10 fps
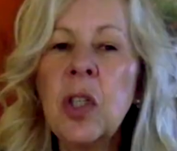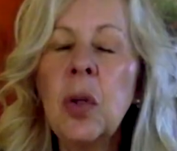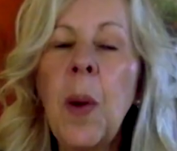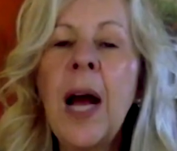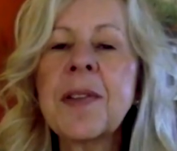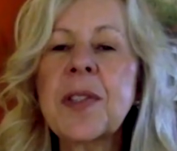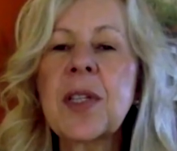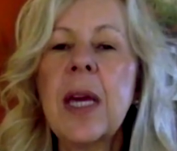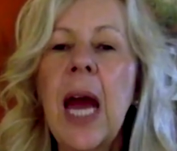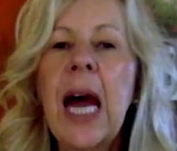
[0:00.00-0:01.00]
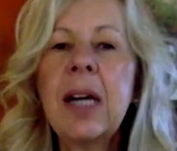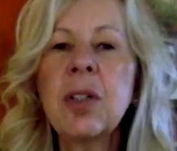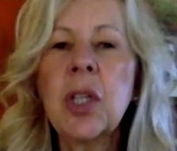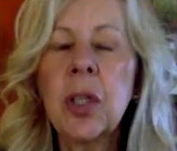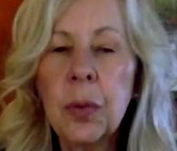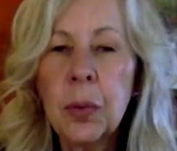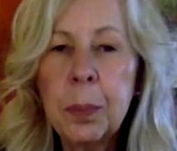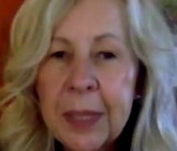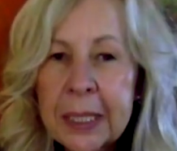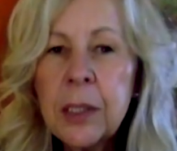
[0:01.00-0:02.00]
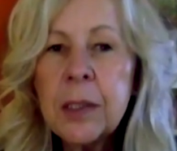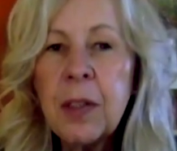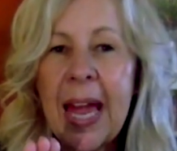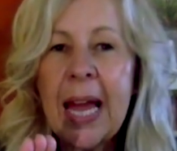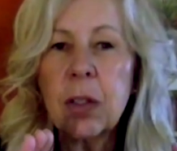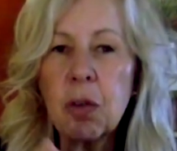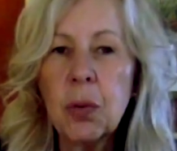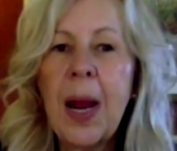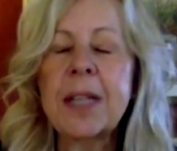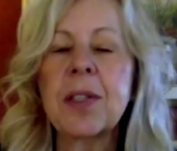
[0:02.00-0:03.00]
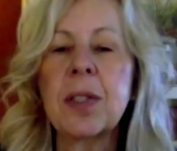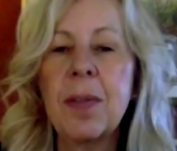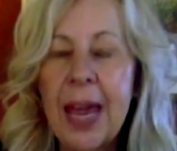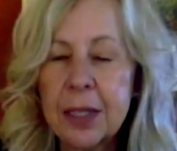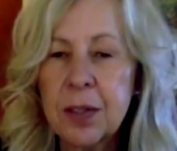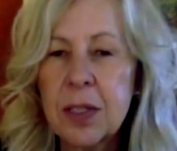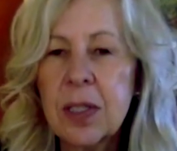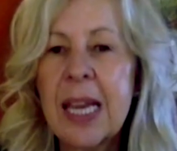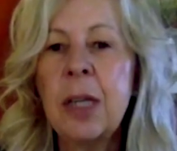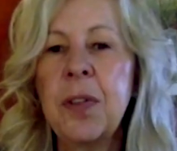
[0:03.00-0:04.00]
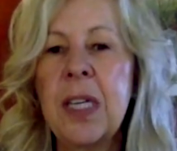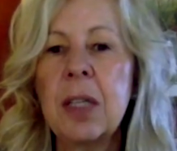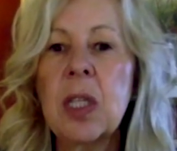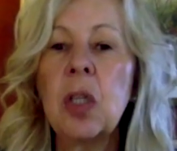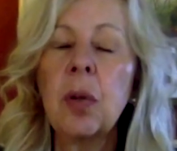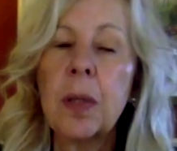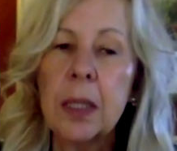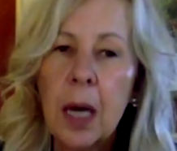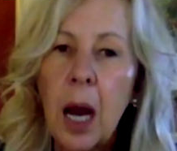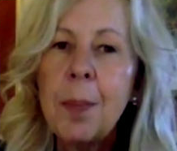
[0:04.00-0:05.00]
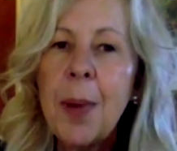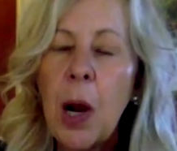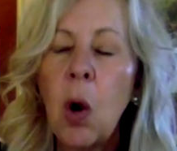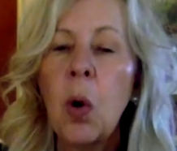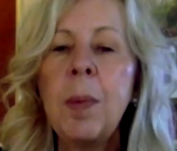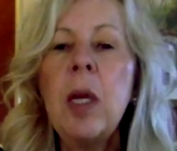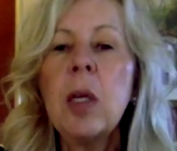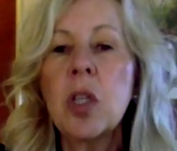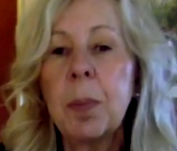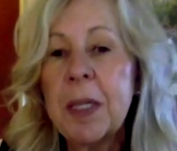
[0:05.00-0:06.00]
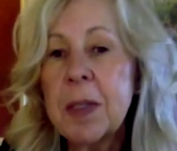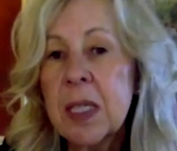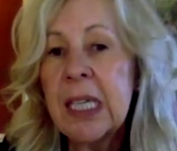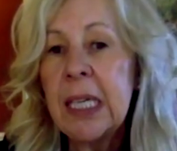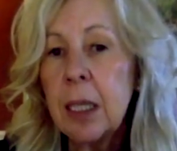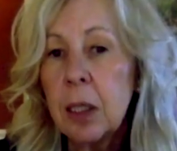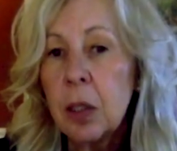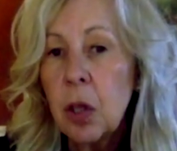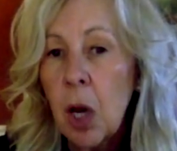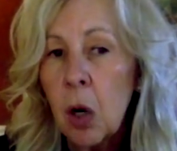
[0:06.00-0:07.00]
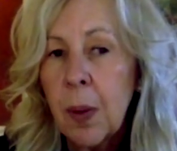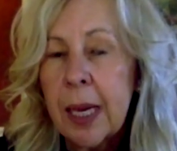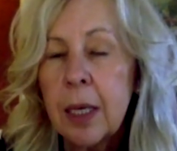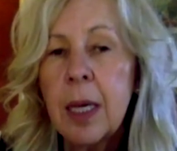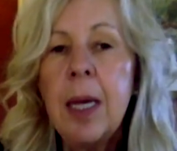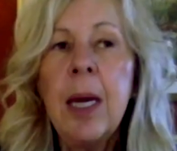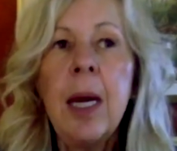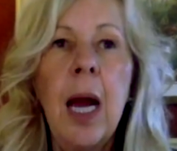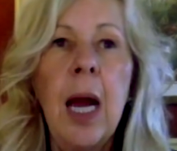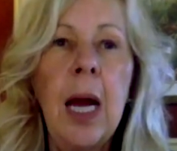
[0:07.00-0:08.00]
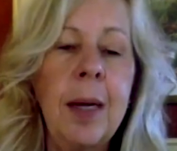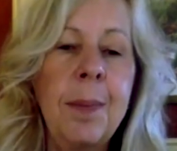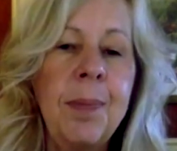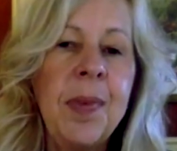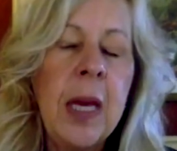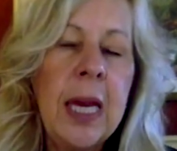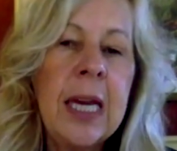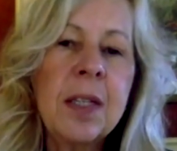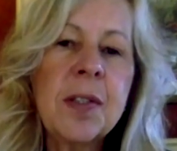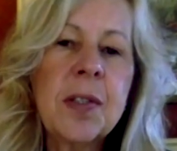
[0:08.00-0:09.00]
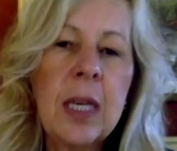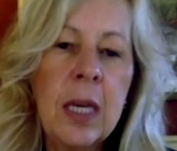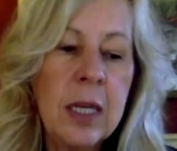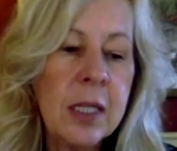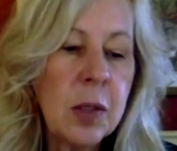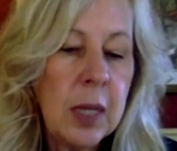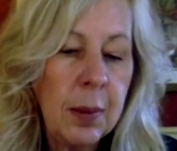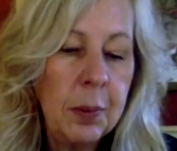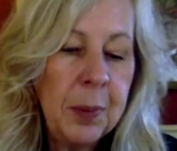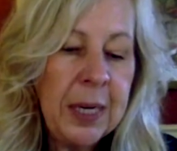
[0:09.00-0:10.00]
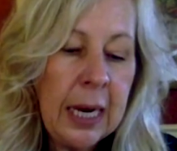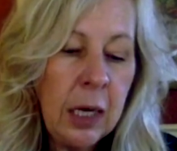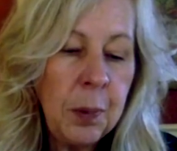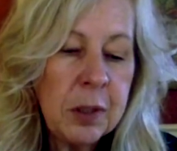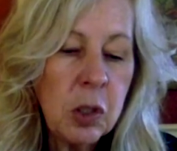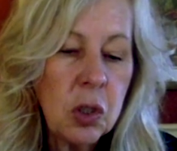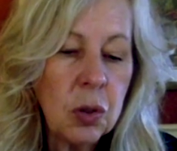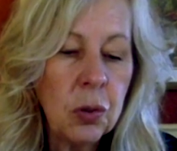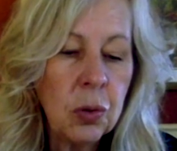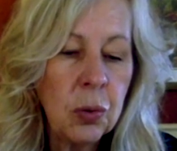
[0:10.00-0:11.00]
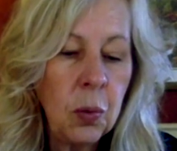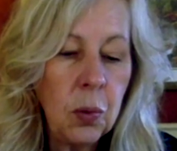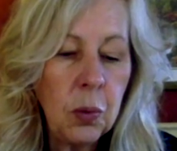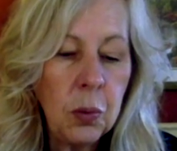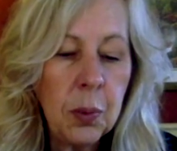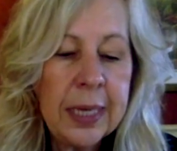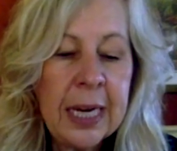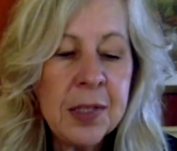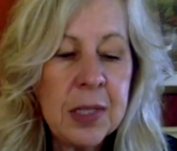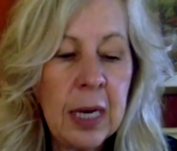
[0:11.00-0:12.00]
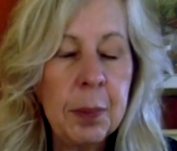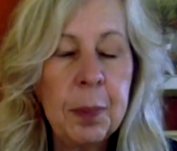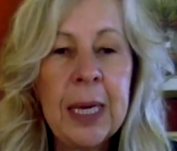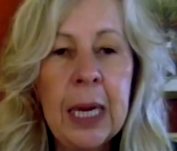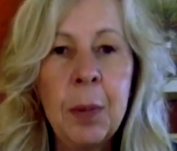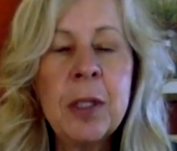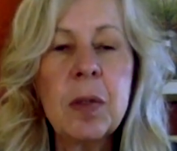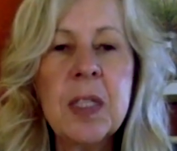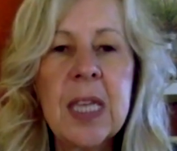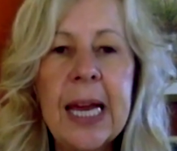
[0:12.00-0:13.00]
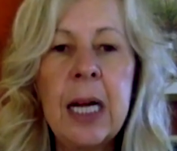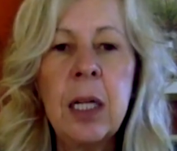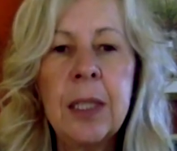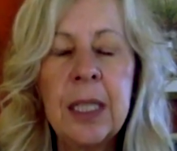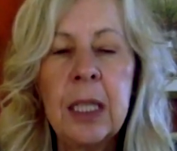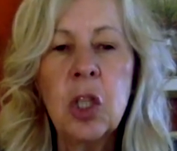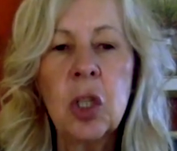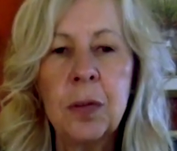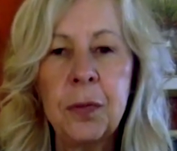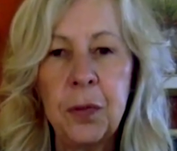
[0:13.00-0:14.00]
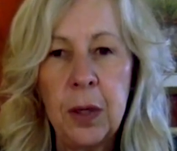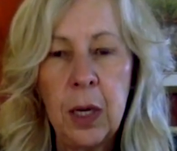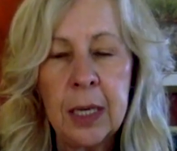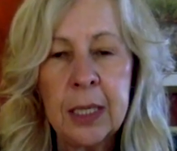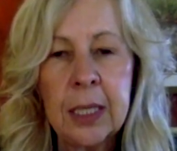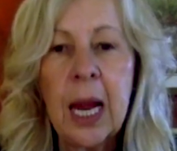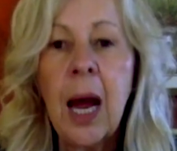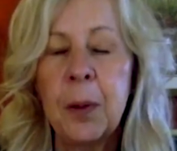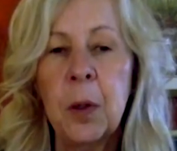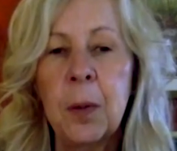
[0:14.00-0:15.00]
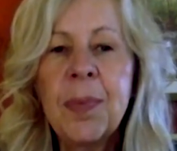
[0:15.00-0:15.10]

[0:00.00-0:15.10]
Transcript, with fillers: asked, how do you build that trust and that safety so you can come home to be seen and known? Um, is is being able to what I say, being able to tell each of a couple,